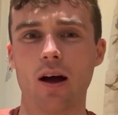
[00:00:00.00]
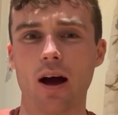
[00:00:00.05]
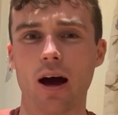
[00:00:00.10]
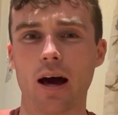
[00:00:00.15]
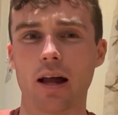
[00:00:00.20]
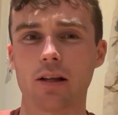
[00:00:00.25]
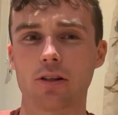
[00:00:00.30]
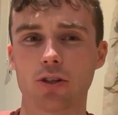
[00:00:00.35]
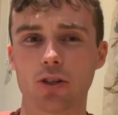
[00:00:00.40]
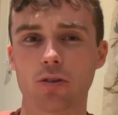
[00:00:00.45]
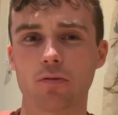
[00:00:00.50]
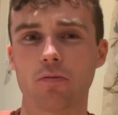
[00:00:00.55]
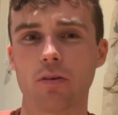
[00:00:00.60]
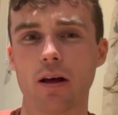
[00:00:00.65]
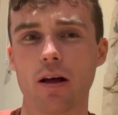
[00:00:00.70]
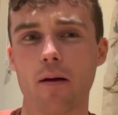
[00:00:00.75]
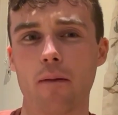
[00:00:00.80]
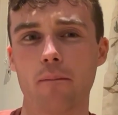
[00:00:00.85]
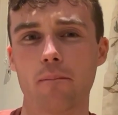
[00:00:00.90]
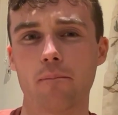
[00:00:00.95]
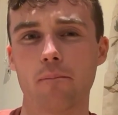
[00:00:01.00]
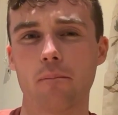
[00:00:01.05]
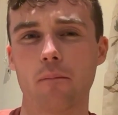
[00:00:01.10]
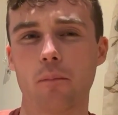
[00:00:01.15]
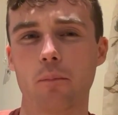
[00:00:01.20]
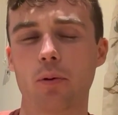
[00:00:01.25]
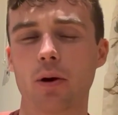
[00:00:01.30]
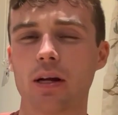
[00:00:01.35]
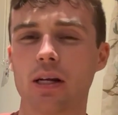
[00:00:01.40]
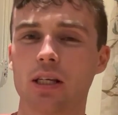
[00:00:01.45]
And it just felt
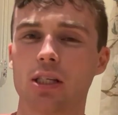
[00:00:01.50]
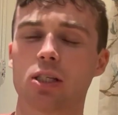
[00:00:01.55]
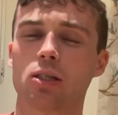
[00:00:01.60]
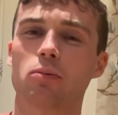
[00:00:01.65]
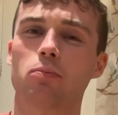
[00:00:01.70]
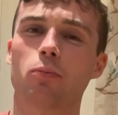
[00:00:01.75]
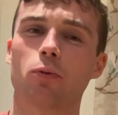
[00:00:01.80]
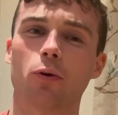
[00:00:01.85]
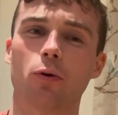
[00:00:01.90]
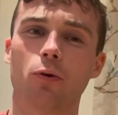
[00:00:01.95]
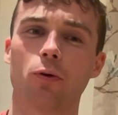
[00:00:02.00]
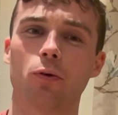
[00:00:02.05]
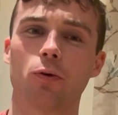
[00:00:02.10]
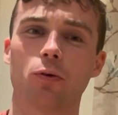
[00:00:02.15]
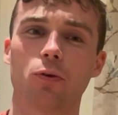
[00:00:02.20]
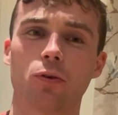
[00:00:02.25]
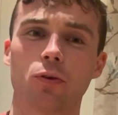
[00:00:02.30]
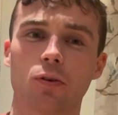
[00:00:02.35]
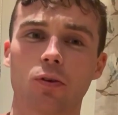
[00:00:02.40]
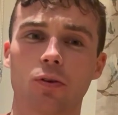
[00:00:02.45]
pretty smooth